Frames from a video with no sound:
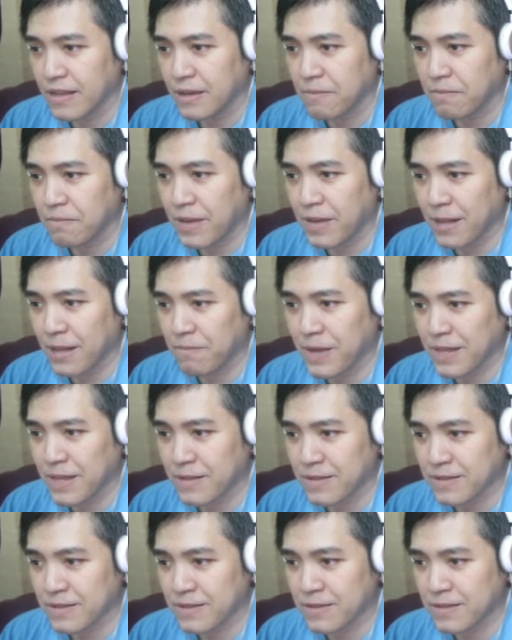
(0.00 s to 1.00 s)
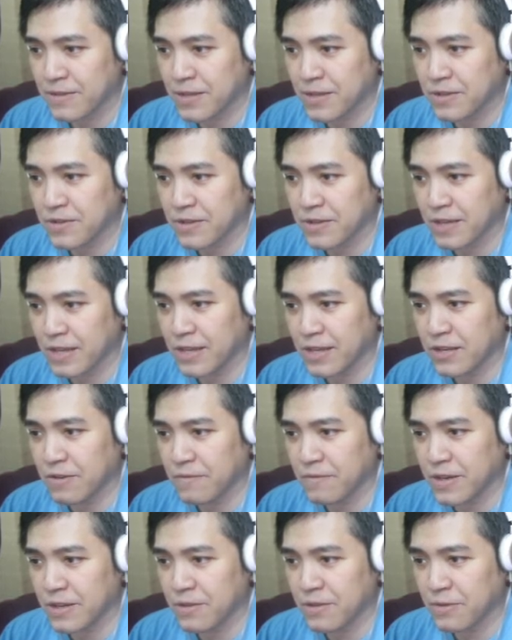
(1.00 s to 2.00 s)
Pale petals, creature. Each
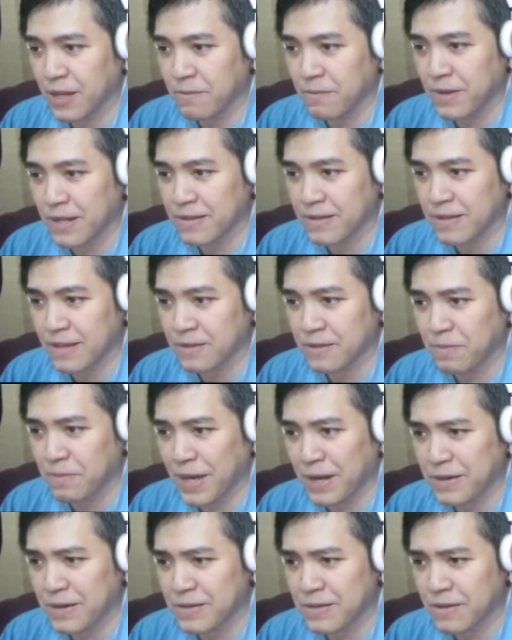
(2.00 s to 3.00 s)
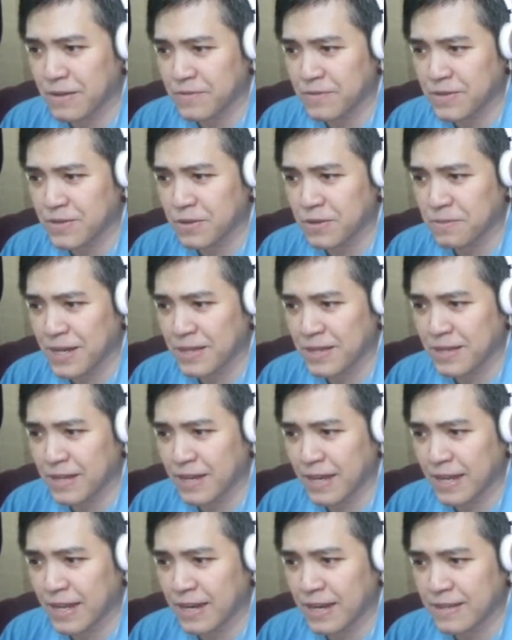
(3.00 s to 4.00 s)
of these white petals has patterns of
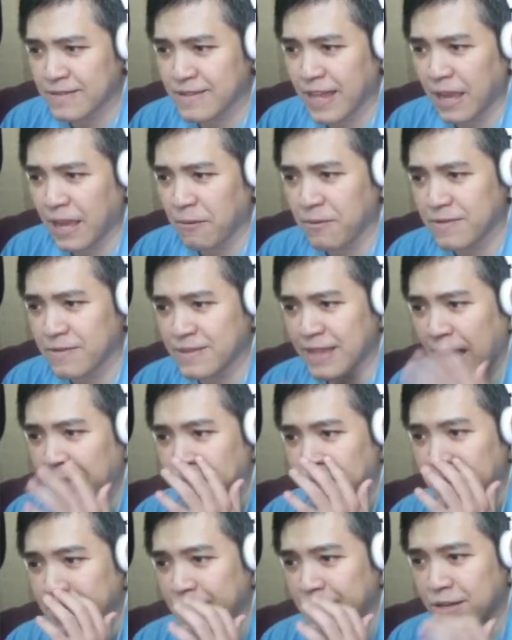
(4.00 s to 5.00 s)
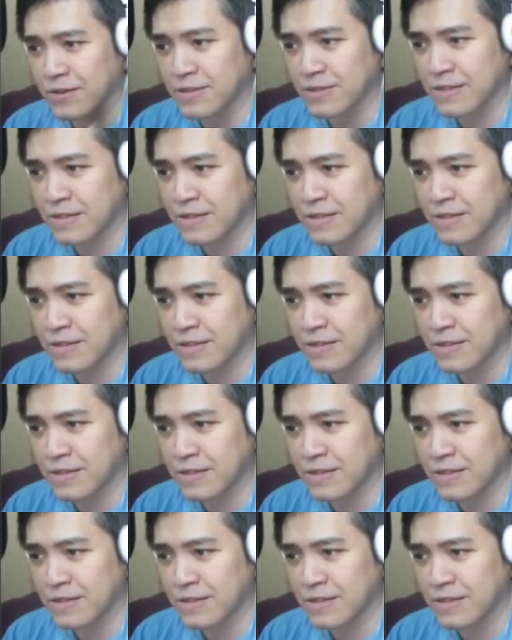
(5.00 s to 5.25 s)
stomata and stamen across